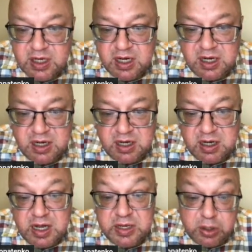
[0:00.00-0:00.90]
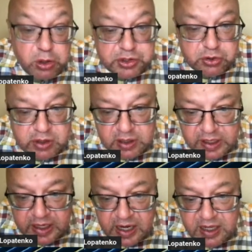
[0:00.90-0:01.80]
And also,
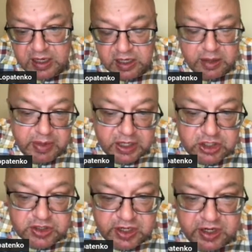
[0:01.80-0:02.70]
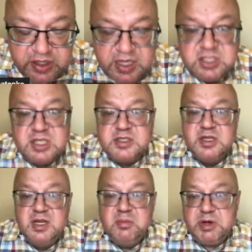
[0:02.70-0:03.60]
like LLM agents architectures
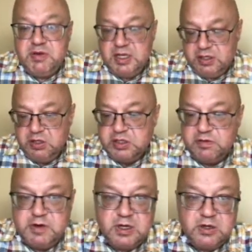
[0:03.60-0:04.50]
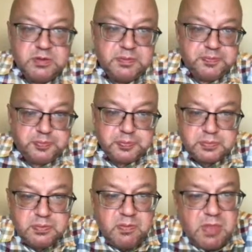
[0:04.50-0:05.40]
provide a lot of value.
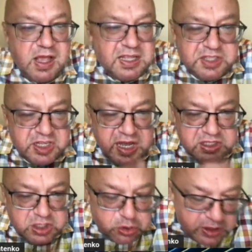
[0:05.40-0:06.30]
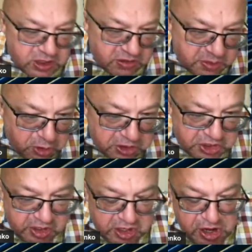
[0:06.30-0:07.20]
And then another, sorry, it's small
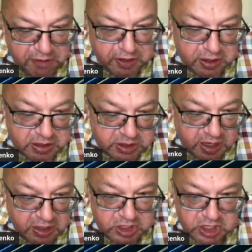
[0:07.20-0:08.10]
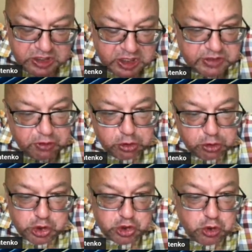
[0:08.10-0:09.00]
script. I just want to
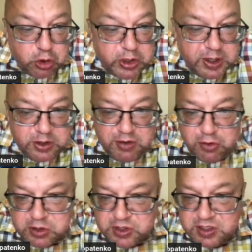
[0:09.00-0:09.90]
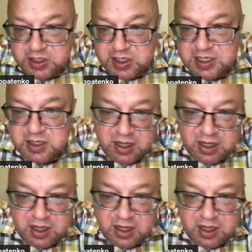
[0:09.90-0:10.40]
show here diversity, right?